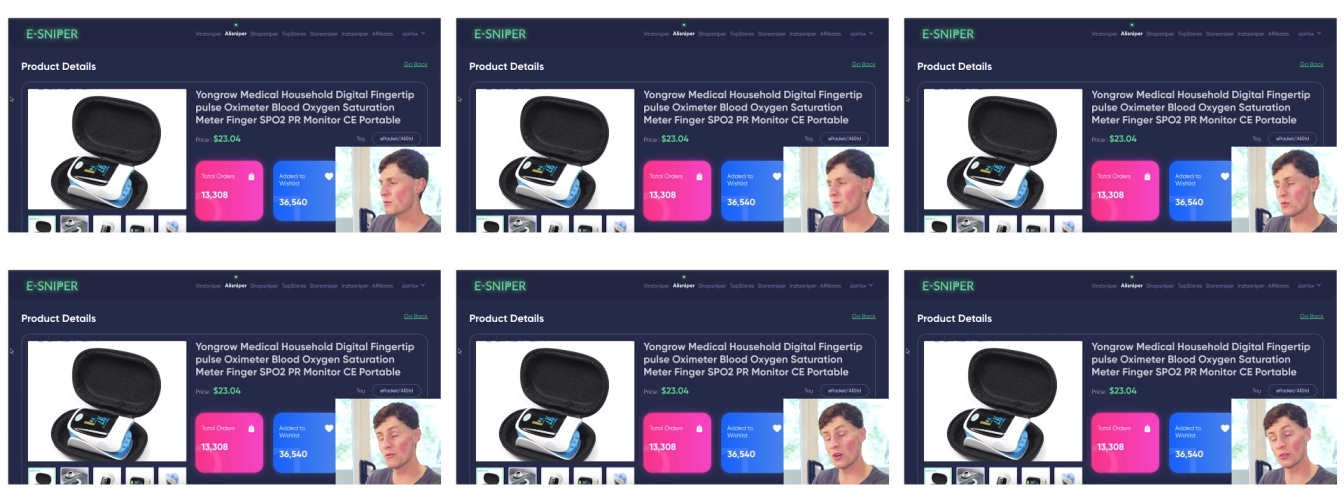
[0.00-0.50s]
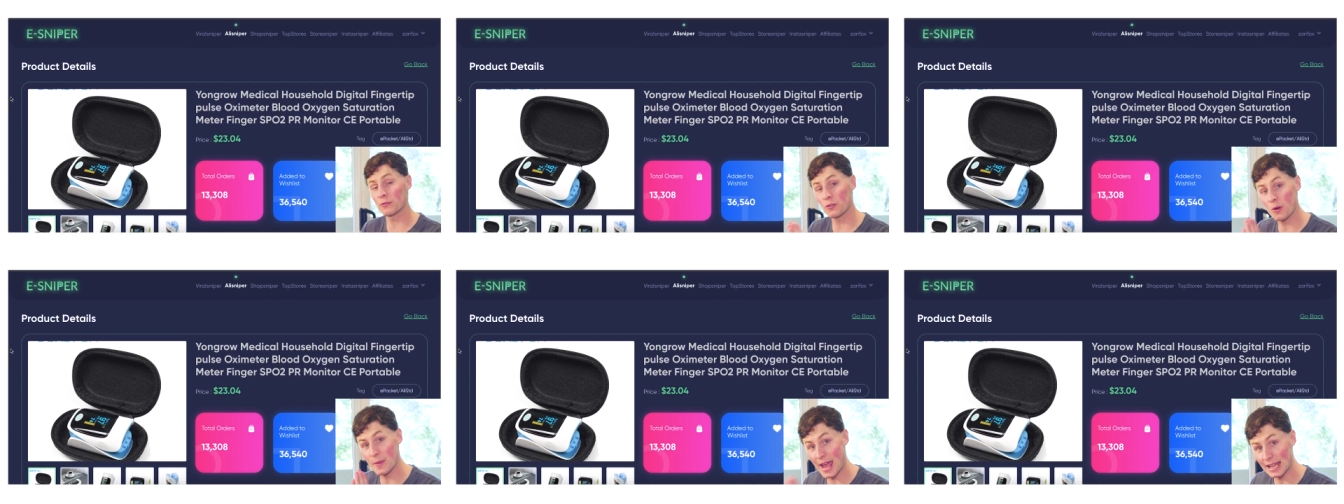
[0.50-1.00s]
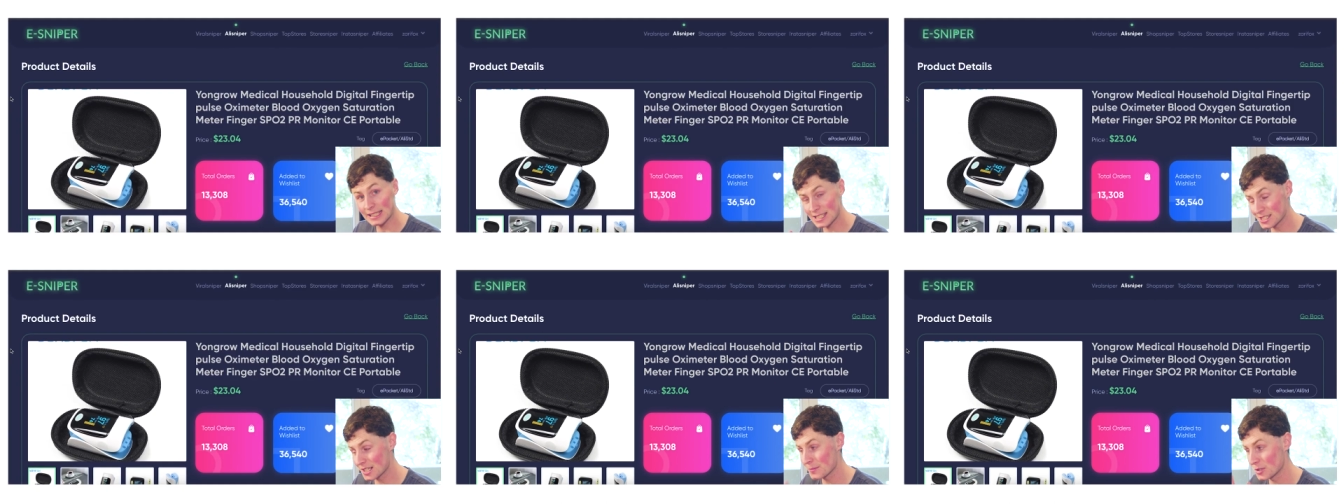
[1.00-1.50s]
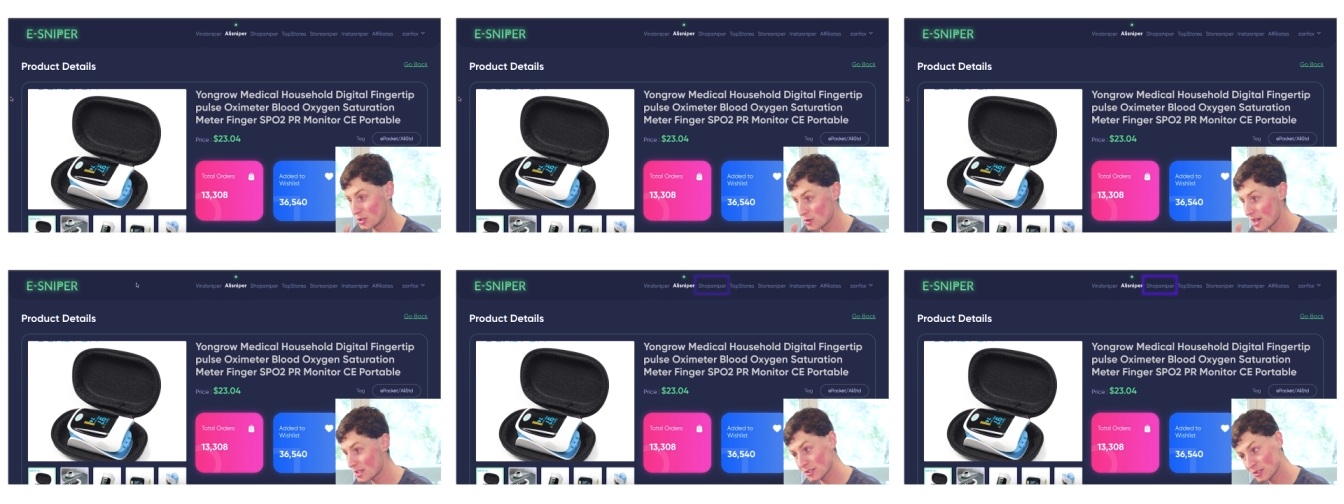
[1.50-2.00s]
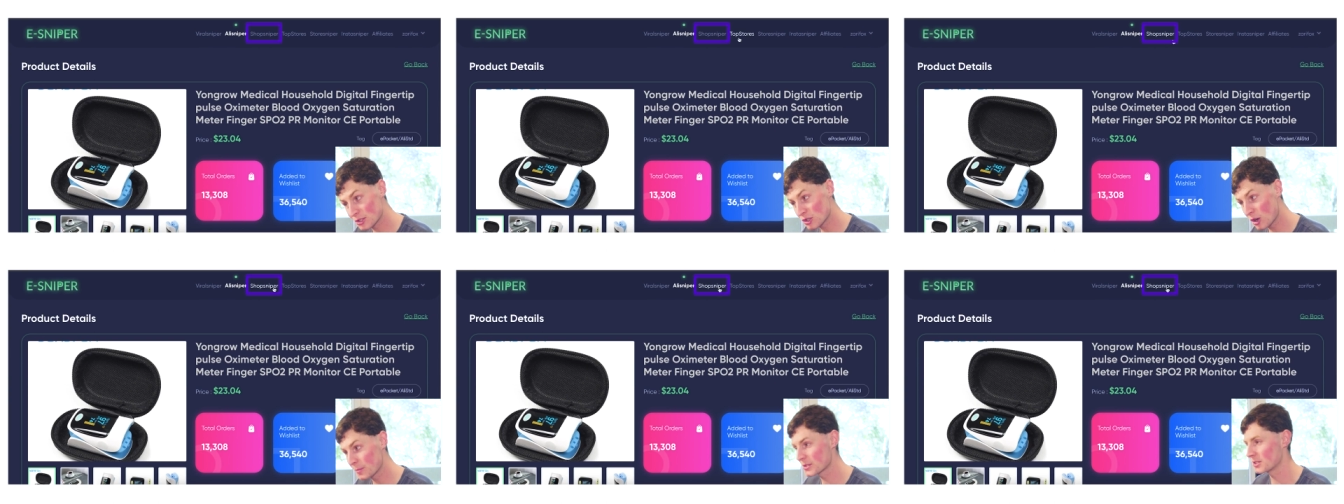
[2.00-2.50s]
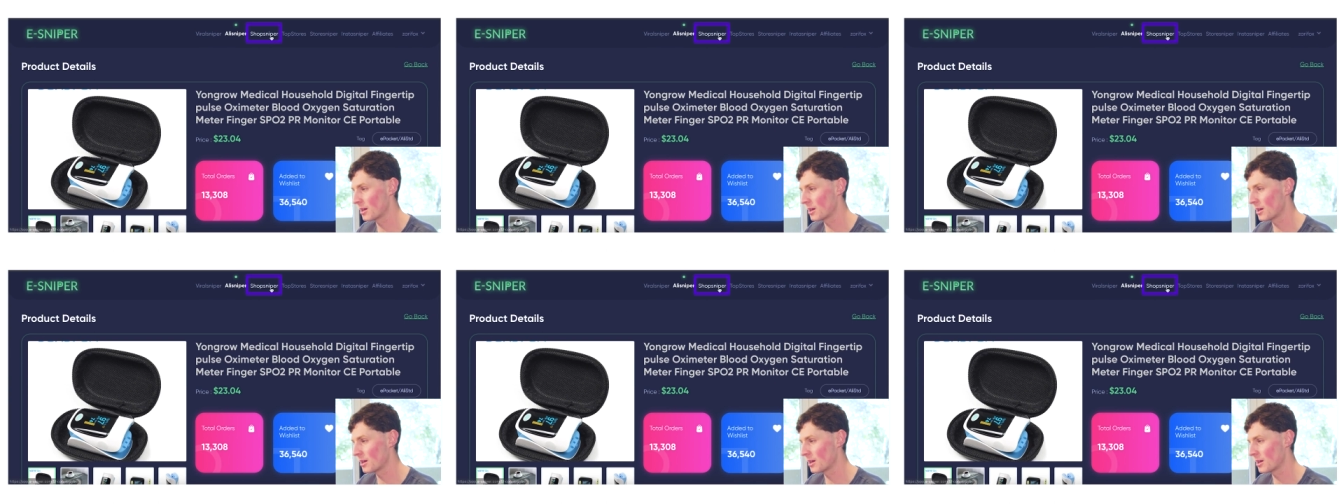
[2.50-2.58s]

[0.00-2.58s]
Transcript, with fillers: If we move on from Ali Sniper, you get Shop